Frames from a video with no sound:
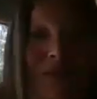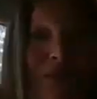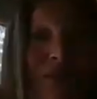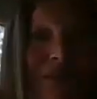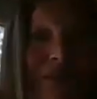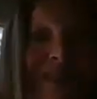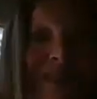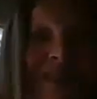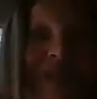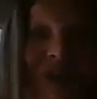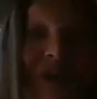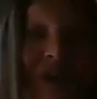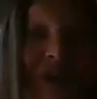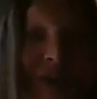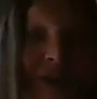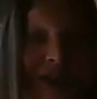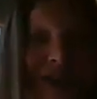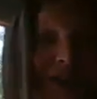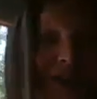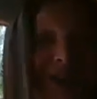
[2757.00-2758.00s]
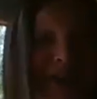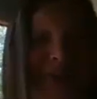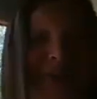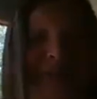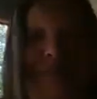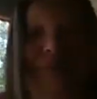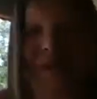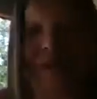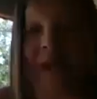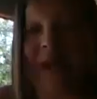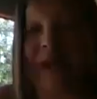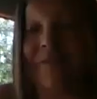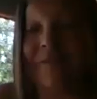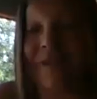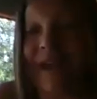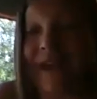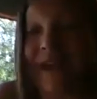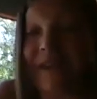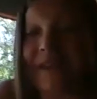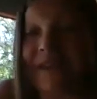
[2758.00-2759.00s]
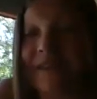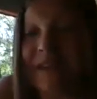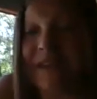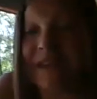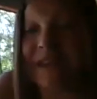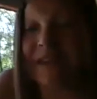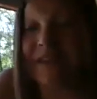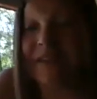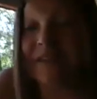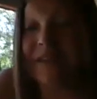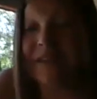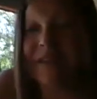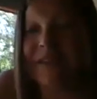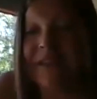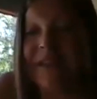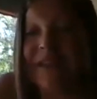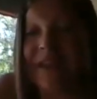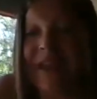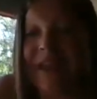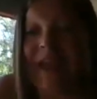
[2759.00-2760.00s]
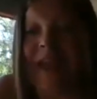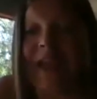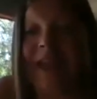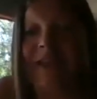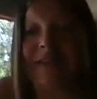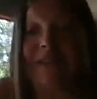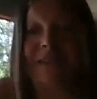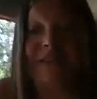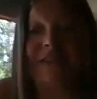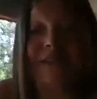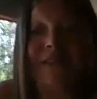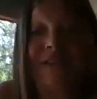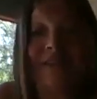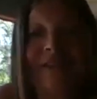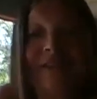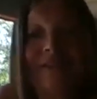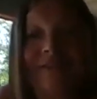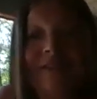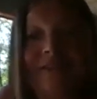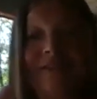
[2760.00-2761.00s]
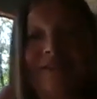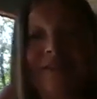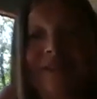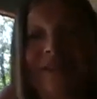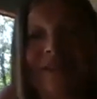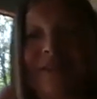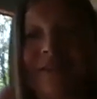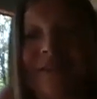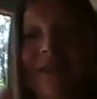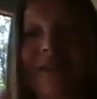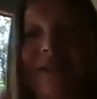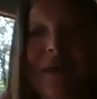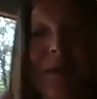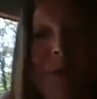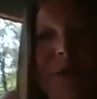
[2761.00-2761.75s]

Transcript: just check in here if we have anything. And I think that